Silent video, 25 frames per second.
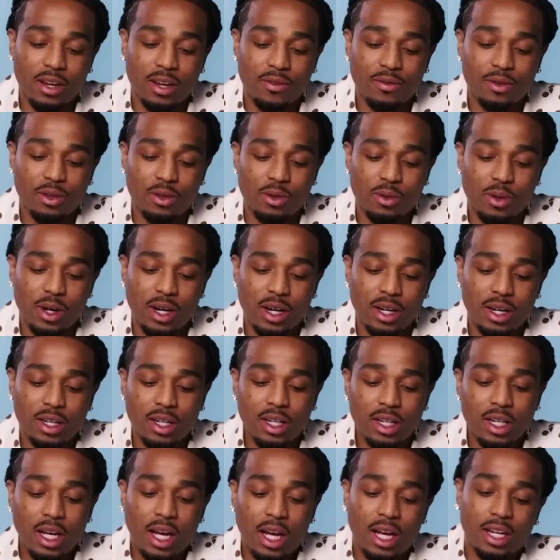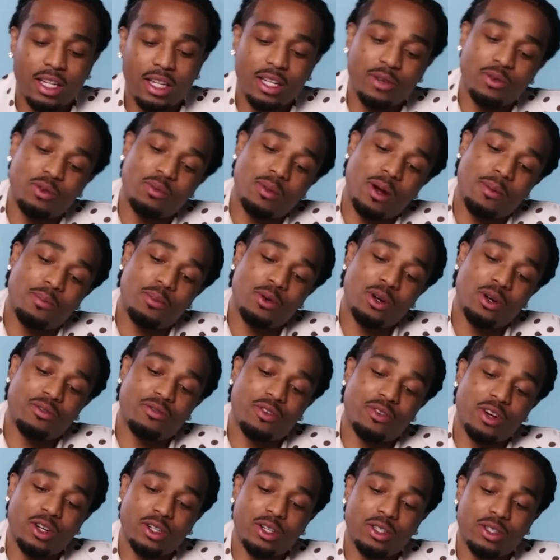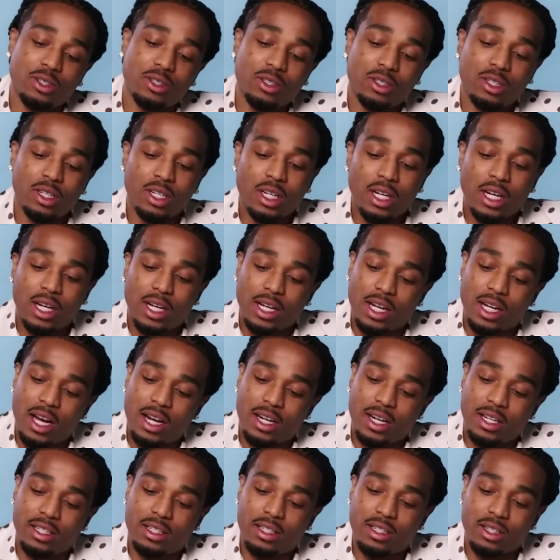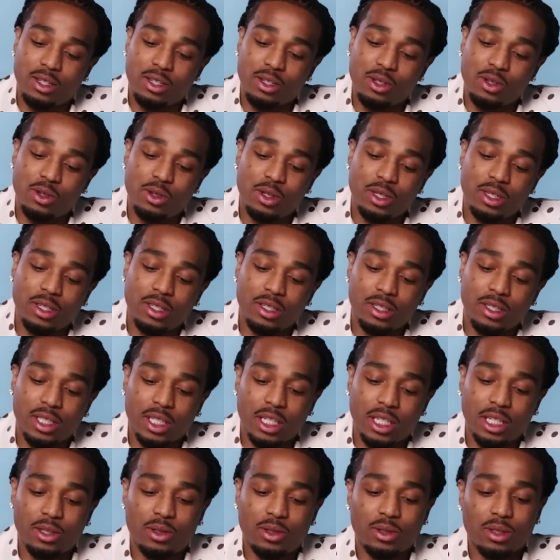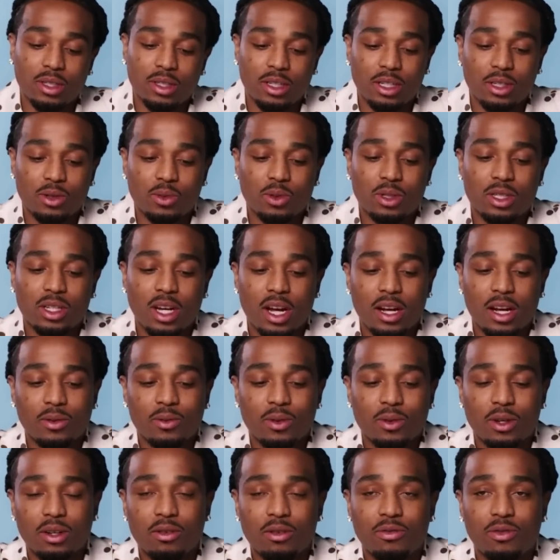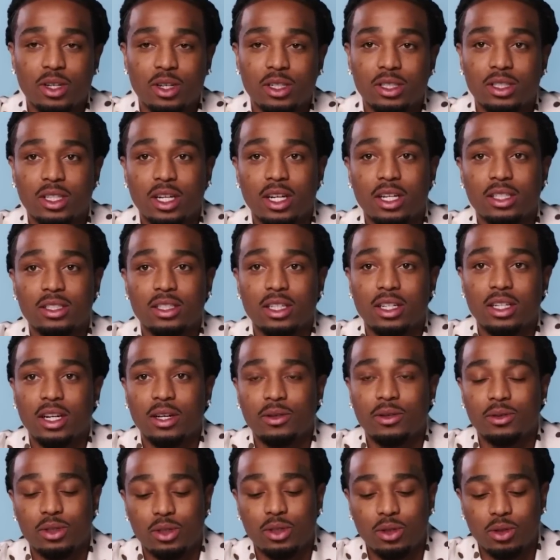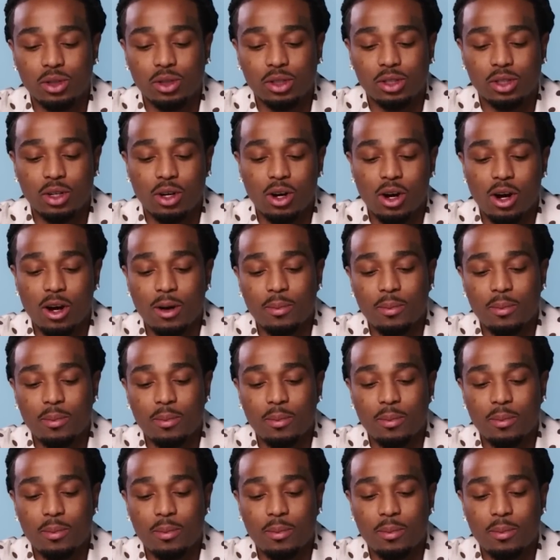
Kevin Durant. And then when my boy Virgil got into Louis, these was like one of the first things that they was doing. So